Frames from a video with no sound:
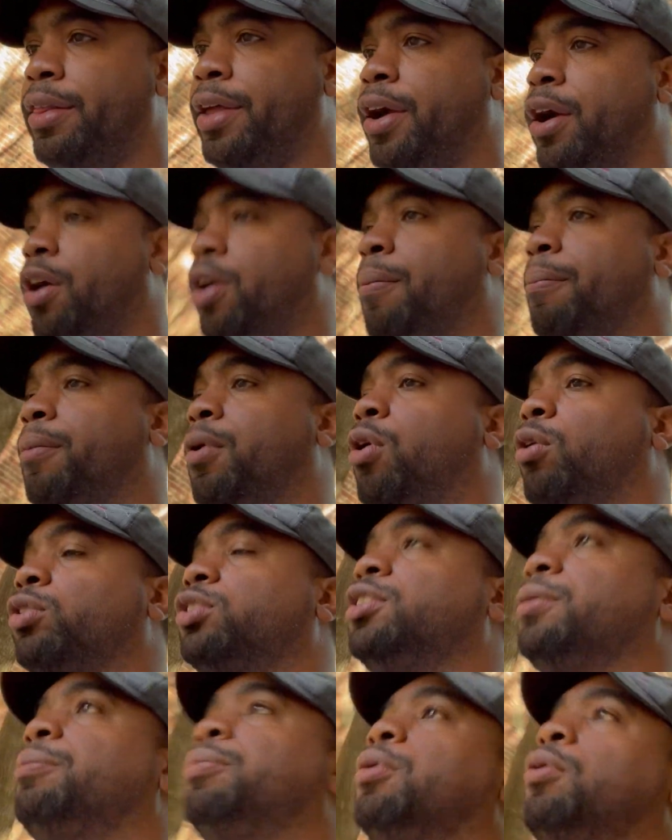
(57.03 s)
there are
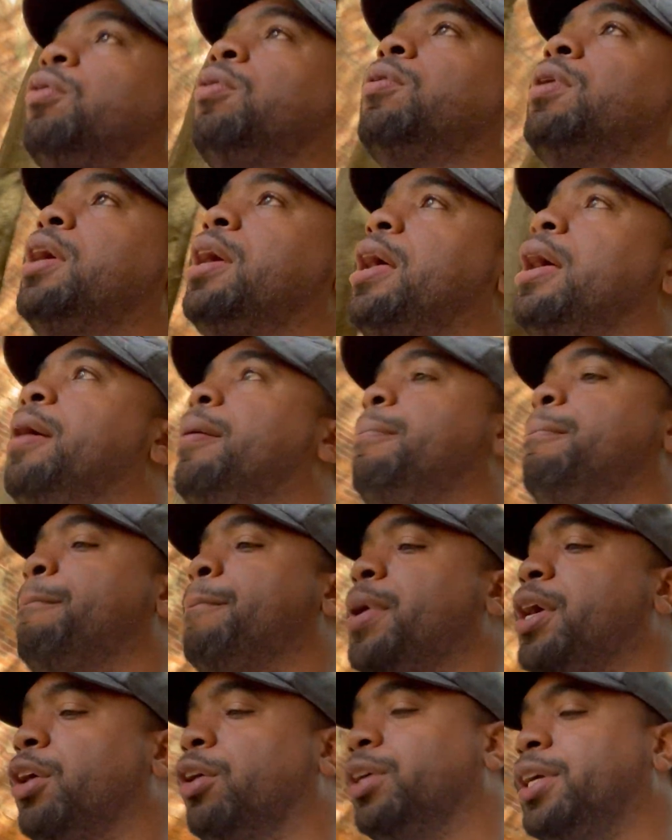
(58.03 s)
multiple
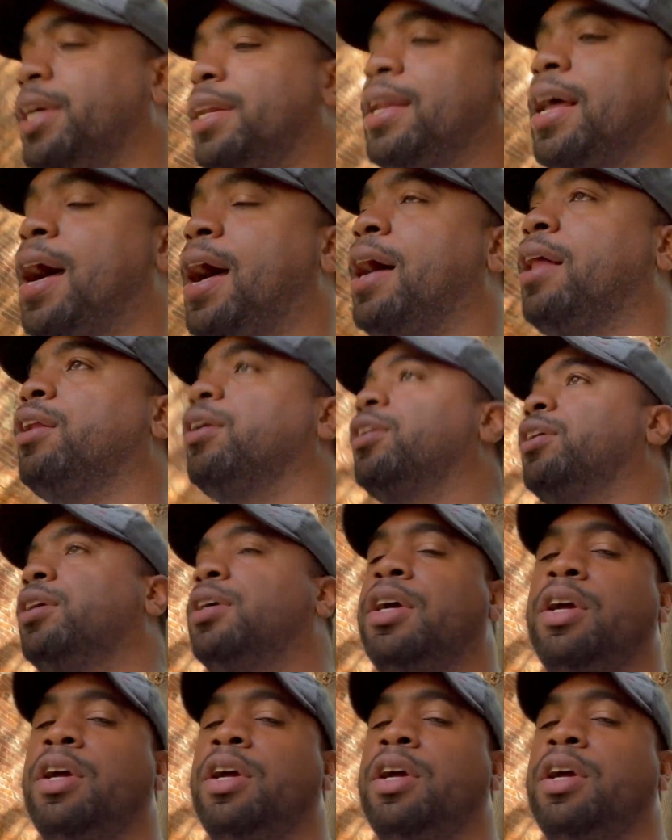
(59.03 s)
million-dollar